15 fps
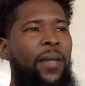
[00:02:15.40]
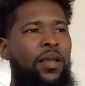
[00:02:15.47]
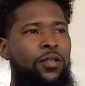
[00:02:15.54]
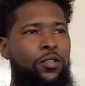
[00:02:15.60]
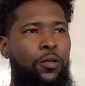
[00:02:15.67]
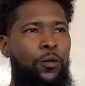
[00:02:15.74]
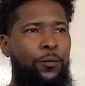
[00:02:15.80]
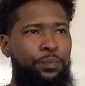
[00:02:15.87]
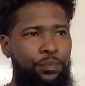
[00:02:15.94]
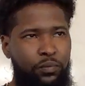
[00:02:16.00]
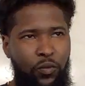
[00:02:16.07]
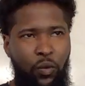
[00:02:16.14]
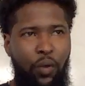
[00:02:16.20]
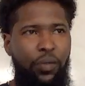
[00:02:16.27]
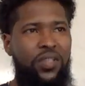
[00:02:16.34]
So
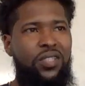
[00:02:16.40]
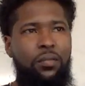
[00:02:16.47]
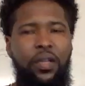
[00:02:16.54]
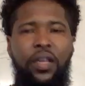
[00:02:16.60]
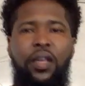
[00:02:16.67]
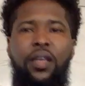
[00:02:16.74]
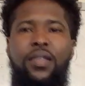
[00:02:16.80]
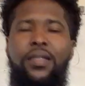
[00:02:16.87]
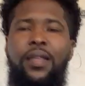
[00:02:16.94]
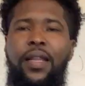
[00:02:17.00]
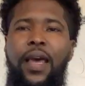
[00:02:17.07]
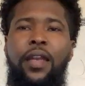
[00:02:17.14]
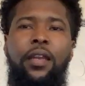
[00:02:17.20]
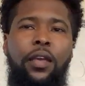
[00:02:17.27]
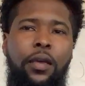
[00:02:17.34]
what we're simulating is a
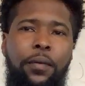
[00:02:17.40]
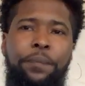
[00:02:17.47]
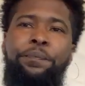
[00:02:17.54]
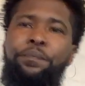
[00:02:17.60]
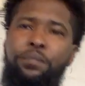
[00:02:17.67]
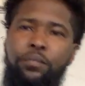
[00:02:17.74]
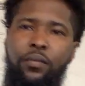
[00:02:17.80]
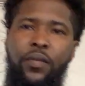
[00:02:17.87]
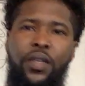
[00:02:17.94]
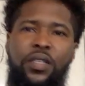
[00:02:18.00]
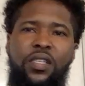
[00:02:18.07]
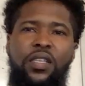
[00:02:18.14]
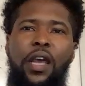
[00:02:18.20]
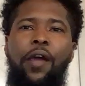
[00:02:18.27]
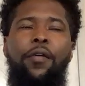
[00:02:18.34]
landing
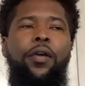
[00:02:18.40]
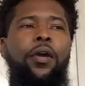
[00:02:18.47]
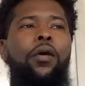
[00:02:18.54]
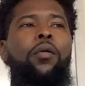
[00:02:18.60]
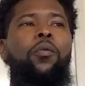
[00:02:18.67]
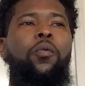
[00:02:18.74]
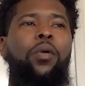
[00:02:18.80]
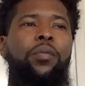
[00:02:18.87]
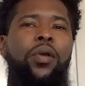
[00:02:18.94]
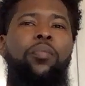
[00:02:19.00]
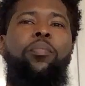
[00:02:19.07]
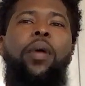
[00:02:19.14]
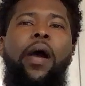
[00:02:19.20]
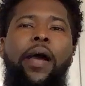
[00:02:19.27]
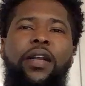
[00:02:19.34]
scenario when we
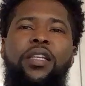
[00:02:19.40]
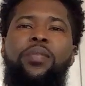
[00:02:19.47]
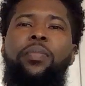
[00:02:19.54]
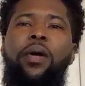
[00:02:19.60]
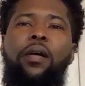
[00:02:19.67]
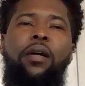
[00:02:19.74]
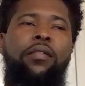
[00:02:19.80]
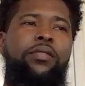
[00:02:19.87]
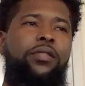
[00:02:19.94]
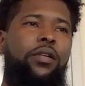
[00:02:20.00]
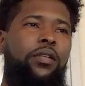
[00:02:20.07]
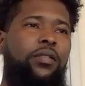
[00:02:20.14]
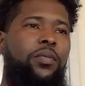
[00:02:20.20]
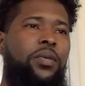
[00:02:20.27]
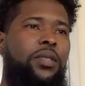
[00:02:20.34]
practice power off
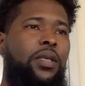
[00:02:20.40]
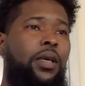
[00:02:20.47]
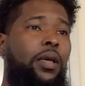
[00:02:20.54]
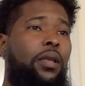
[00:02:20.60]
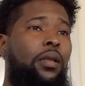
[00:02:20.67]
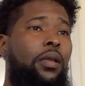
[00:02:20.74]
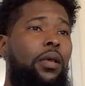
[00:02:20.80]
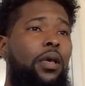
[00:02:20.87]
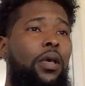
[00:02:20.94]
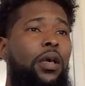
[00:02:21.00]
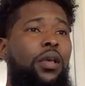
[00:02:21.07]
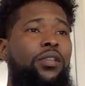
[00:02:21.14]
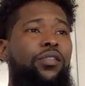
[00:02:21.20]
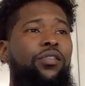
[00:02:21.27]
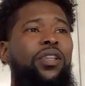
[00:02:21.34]
stalls once again.
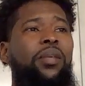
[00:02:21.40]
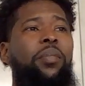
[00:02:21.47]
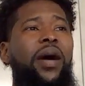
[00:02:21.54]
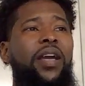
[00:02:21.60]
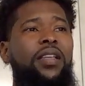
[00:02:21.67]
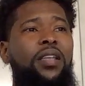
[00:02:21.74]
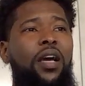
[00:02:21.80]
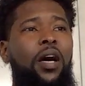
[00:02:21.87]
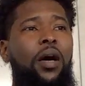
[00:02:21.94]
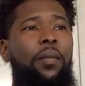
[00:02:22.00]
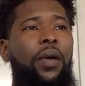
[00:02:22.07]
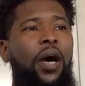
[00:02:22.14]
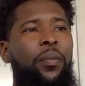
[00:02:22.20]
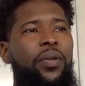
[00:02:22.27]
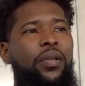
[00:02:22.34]
So really by
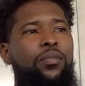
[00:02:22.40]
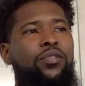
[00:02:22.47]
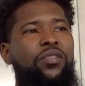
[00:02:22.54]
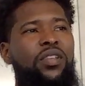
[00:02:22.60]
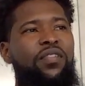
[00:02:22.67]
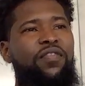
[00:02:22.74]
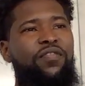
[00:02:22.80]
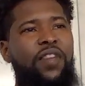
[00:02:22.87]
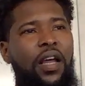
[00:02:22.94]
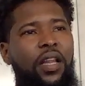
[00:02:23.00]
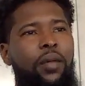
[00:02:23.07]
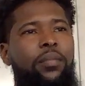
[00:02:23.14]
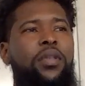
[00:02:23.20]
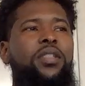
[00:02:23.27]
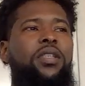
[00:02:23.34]
helping them to develop
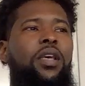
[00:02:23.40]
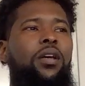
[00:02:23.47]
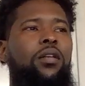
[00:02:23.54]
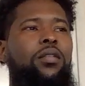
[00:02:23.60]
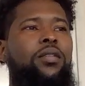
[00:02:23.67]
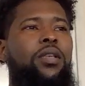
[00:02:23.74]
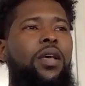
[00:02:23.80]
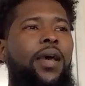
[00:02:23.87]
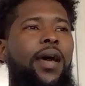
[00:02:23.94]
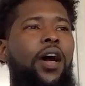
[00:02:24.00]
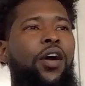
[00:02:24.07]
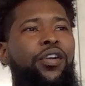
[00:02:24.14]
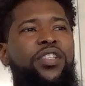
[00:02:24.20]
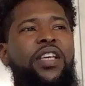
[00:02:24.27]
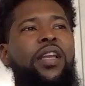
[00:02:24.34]
the skills,
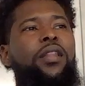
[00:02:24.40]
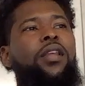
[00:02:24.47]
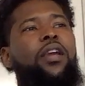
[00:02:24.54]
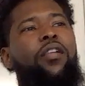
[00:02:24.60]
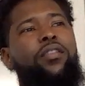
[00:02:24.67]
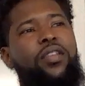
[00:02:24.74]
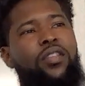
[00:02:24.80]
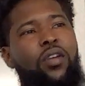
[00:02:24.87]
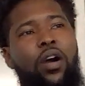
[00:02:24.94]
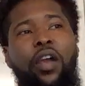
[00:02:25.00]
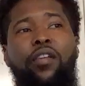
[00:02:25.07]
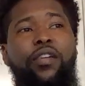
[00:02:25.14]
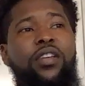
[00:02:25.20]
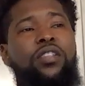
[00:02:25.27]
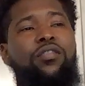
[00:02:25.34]
understanding the stall
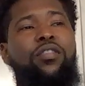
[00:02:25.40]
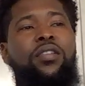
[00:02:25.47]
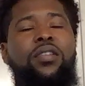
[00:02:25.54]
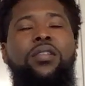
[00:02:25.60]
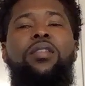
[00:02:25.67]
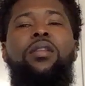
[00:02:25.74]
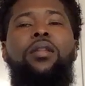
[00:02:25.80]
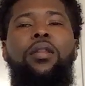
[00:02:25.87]
characteristics